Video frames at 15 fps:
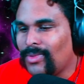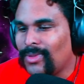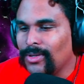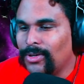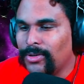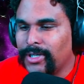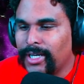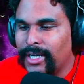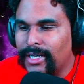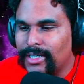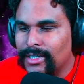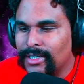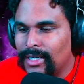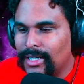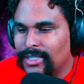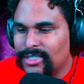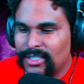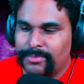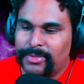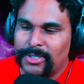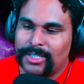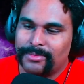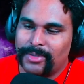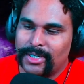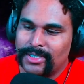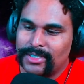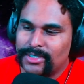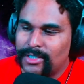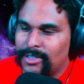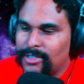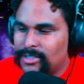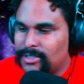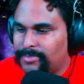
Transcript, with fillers: Okay. So the pickup line sucked,